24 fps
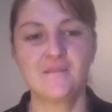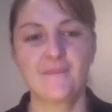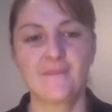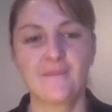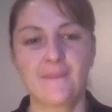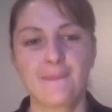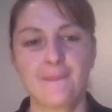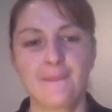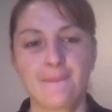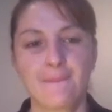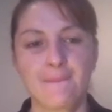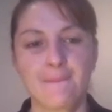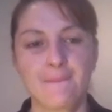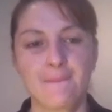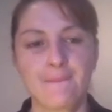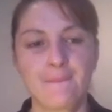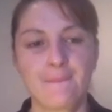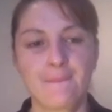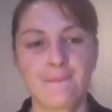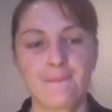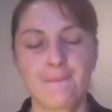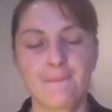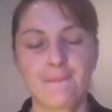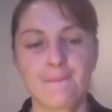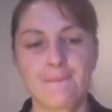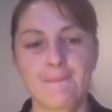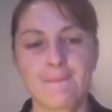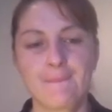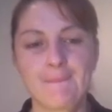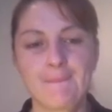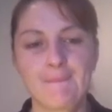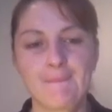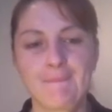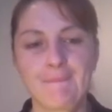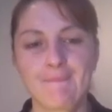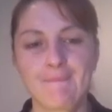
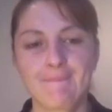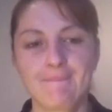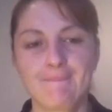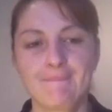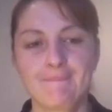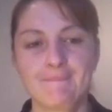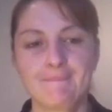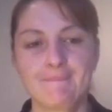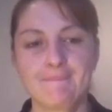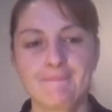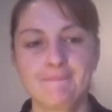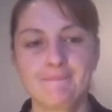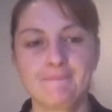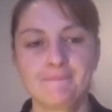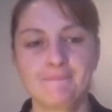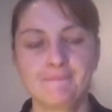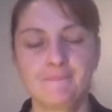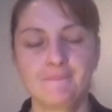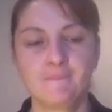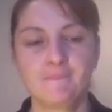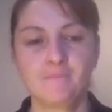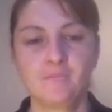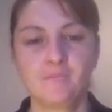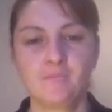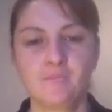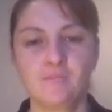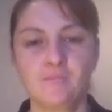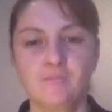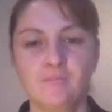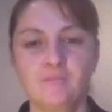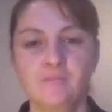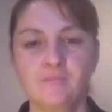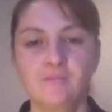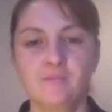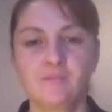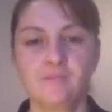
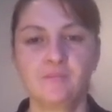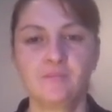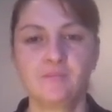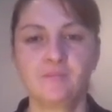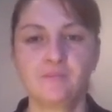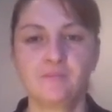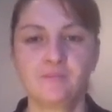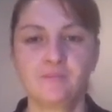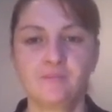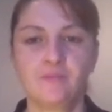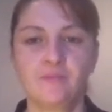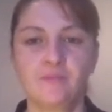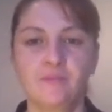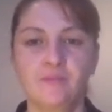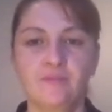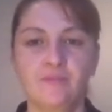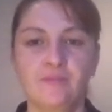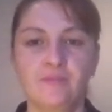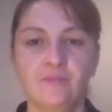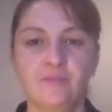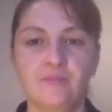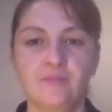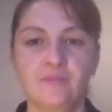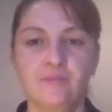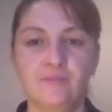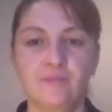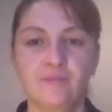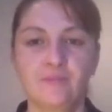(silent)